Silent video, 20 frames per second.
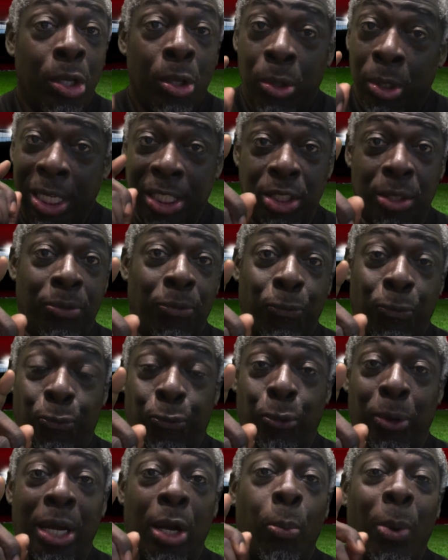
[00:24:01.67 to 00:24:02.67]
Listen,
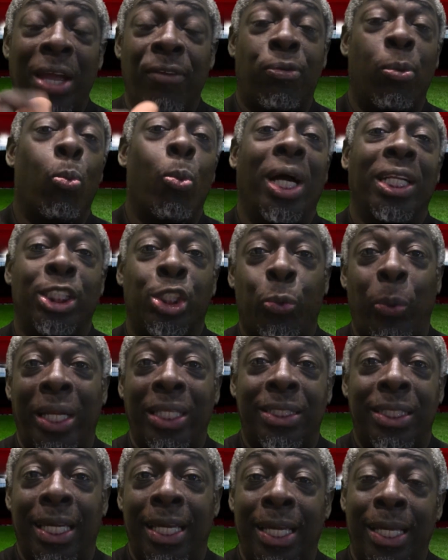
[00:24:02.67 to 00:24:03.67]
3 away from
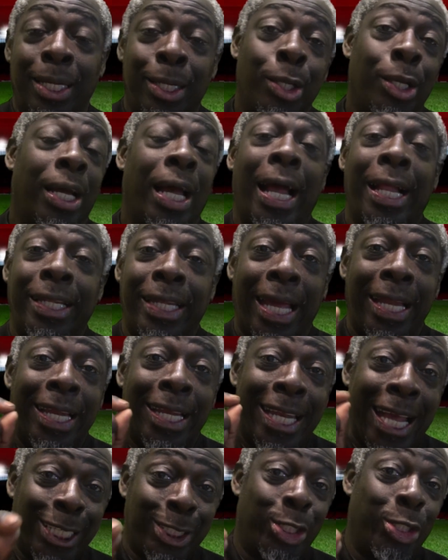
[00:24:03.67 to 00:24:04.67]
120. And then the
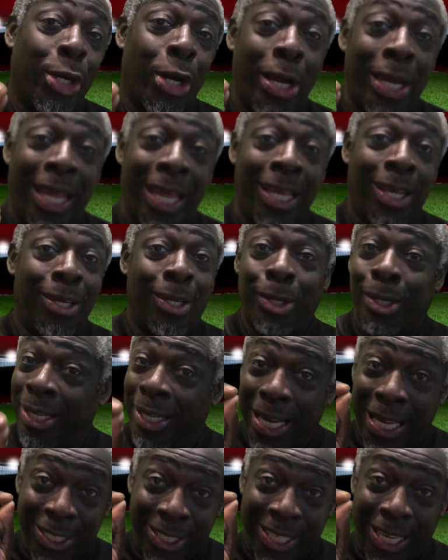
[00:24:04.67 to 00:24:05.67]
next journey,
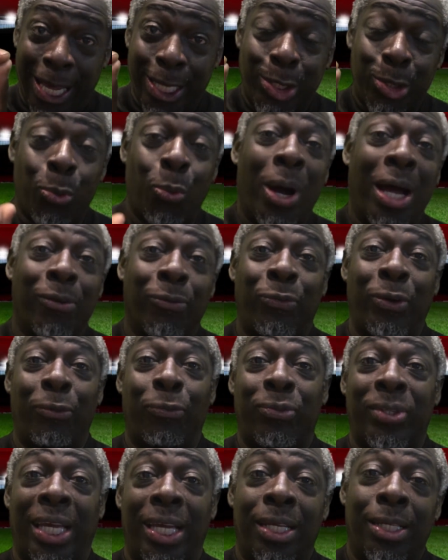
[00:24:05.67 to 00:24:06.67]
let's get to
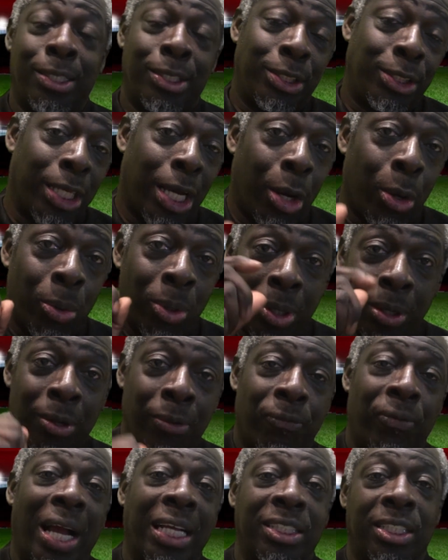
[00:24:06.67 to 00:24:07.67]
150. So
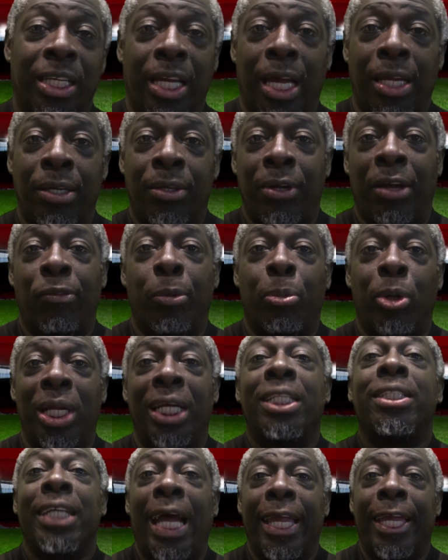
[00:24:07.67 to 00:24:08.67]
thanks again, everybody.
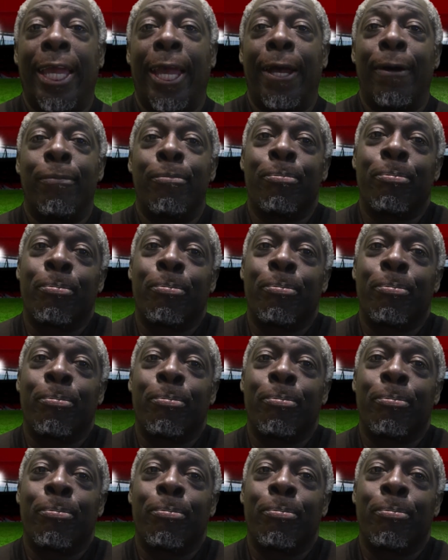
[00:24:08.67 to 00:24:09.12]
Take care.